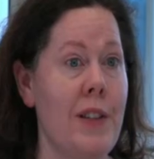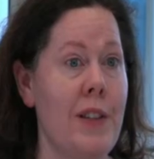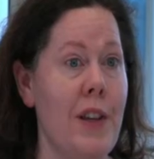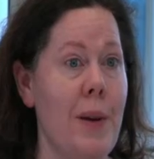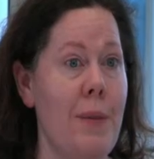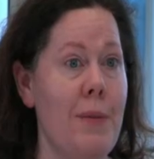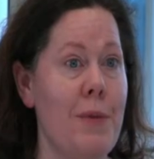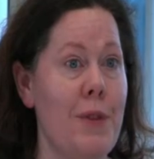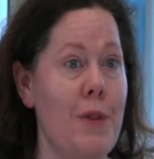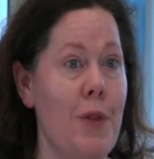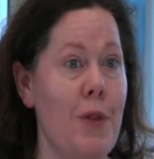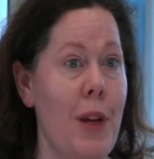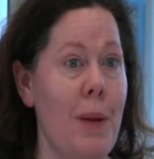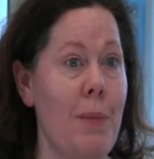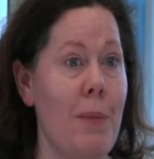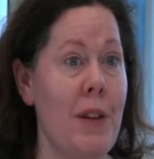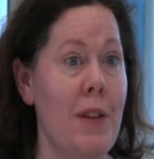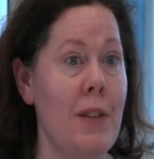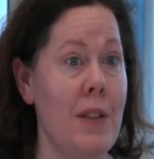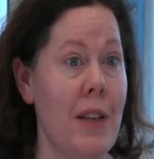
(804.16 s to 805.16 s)
in terms of
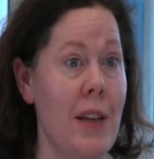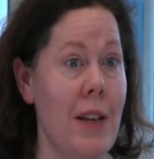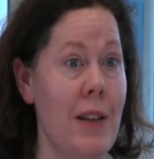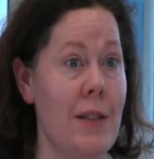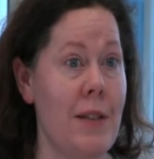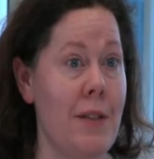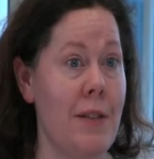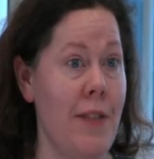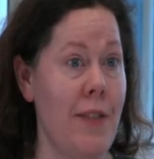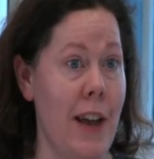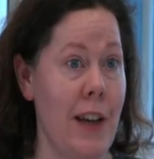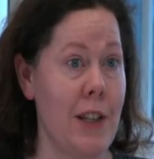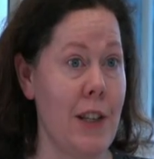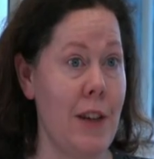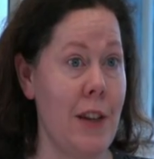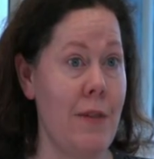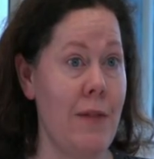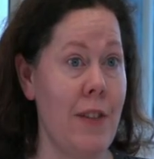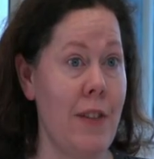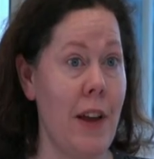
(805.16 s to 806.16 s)
treatment is
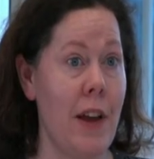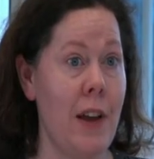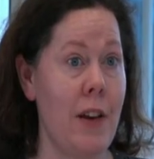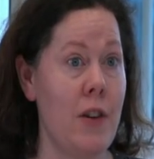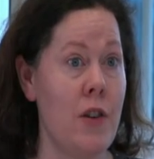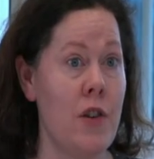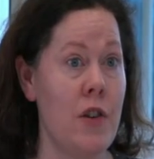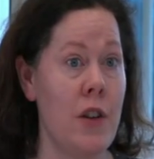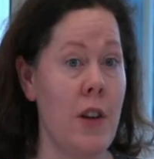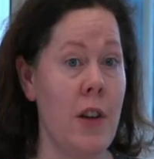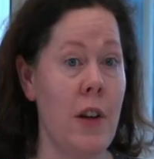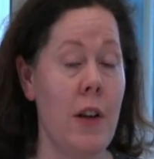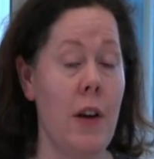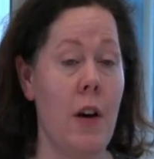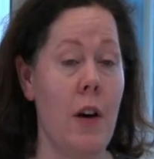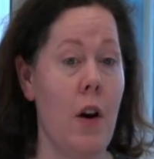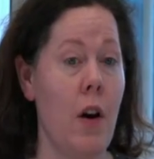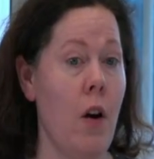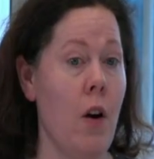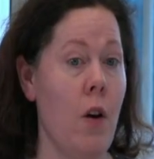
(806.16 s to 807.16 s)
effective, and
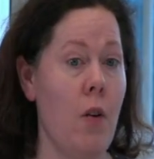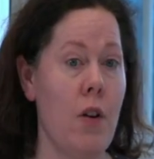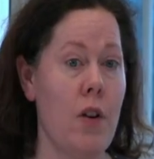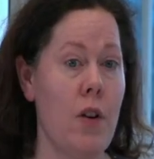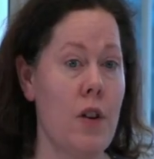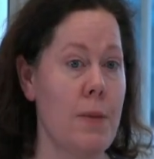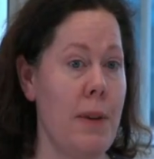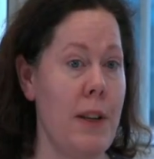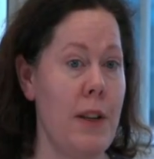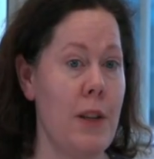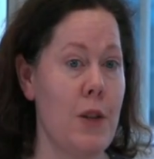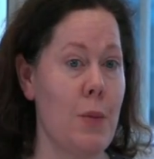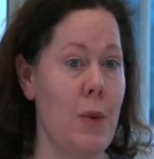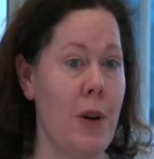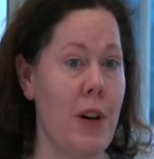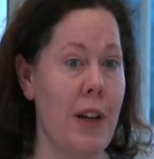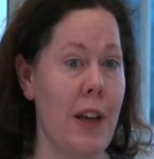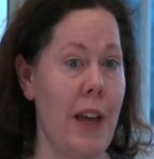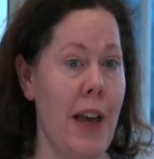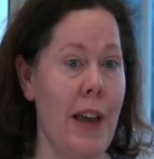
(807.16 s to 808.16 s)
are our splints
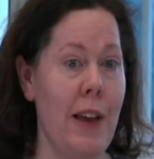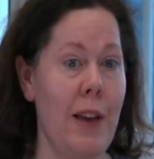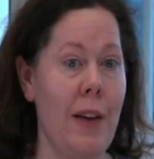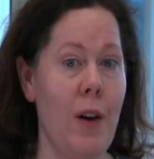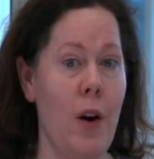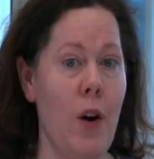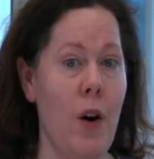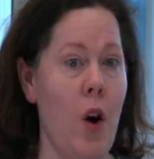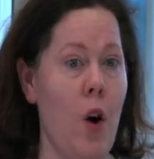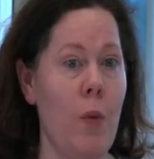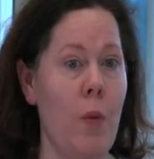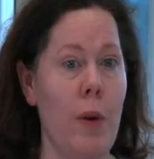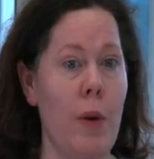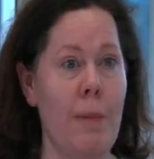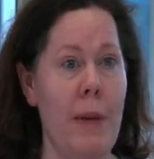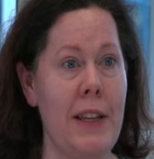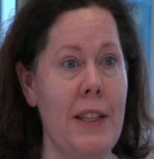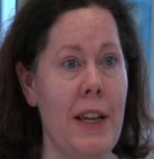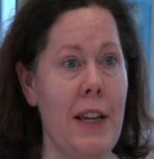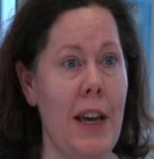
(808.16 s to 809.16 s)
working? Are we
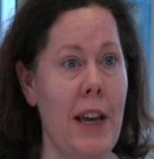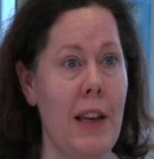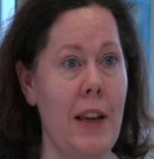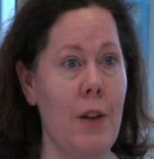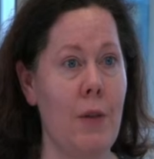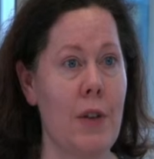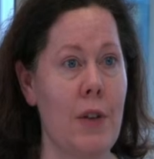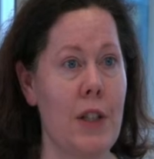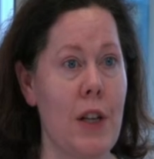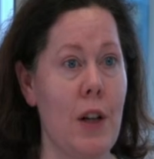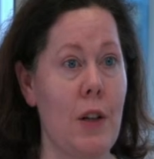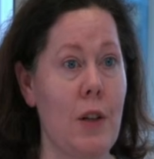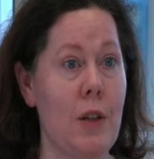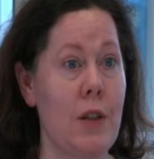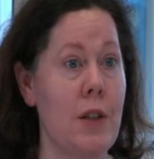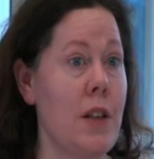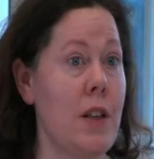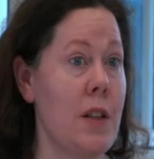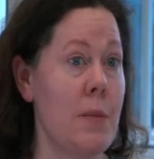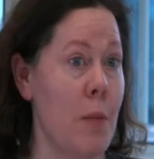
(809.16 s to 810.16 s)
maintaining
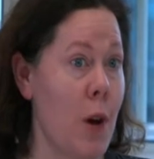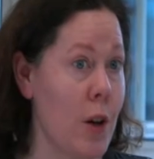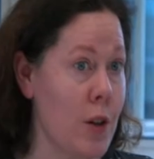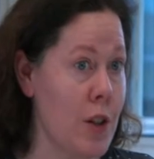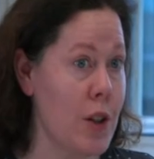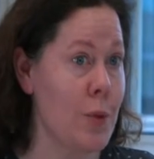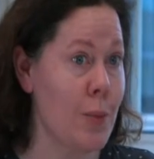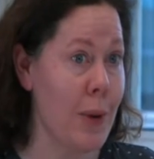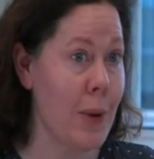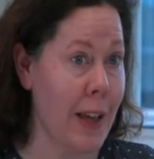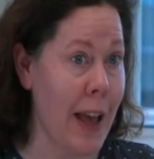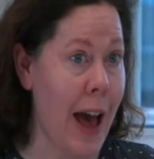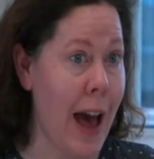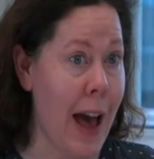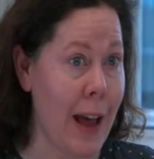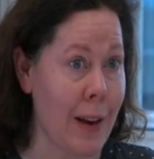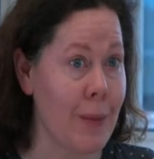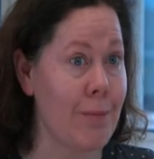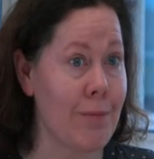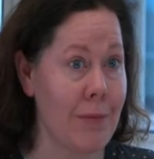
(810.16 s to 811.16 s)
results as much as we
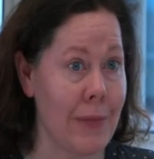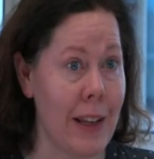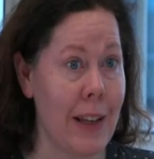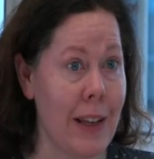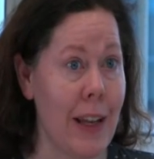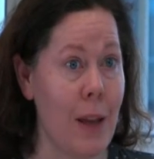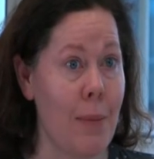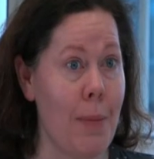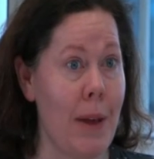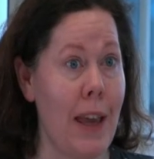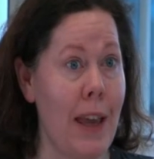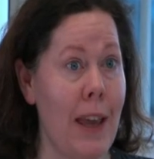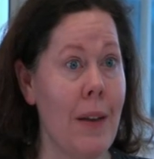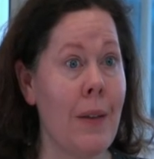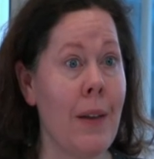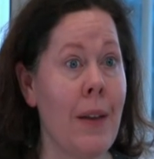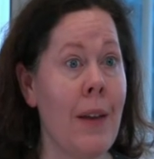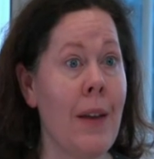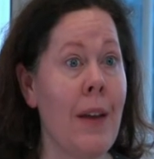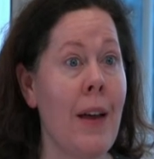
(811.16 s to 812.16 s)
can in EB?